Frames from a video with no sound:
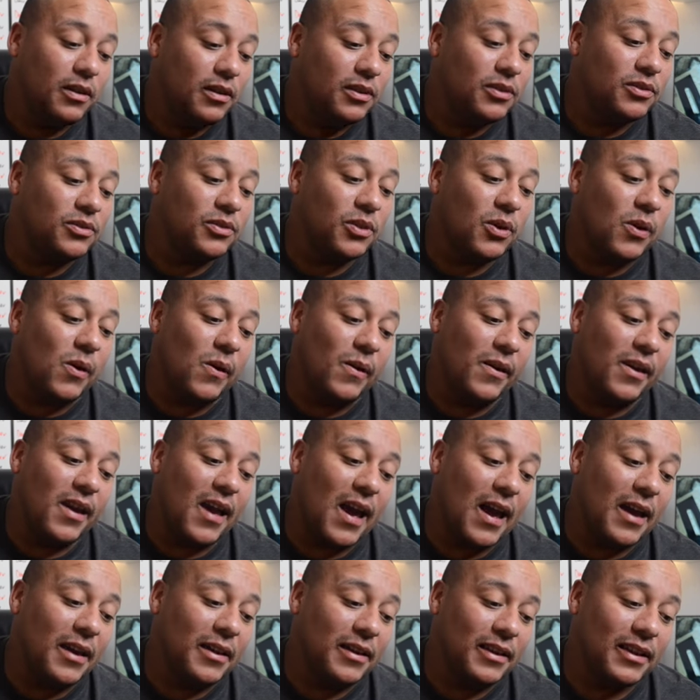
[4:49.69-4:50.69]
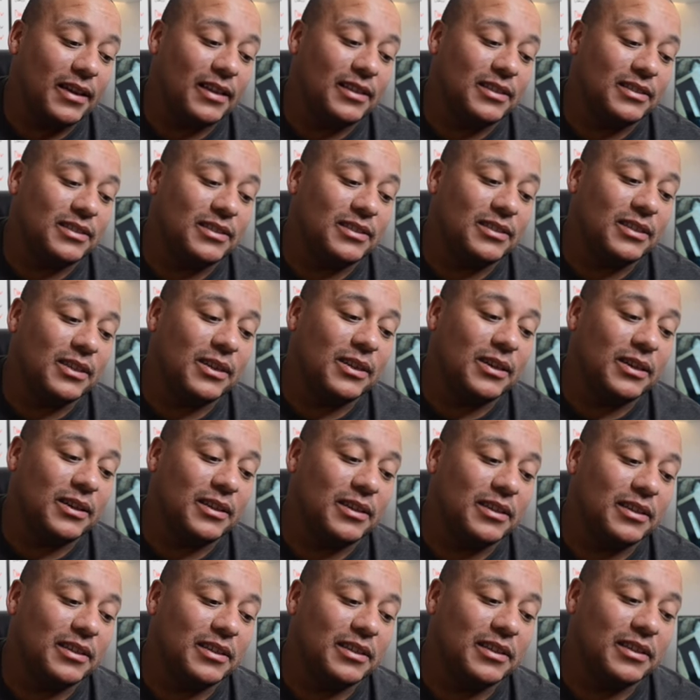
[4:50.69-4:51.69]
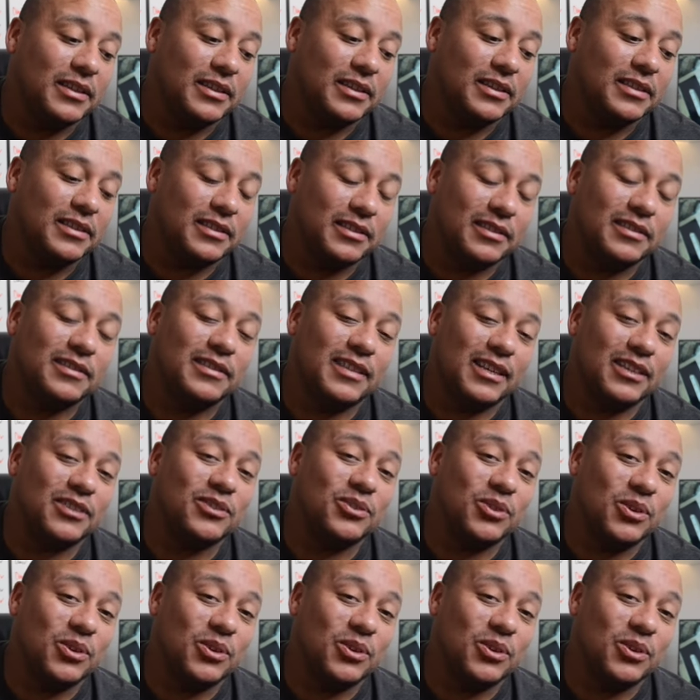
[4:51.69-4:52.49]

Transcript: So yeah, it's that's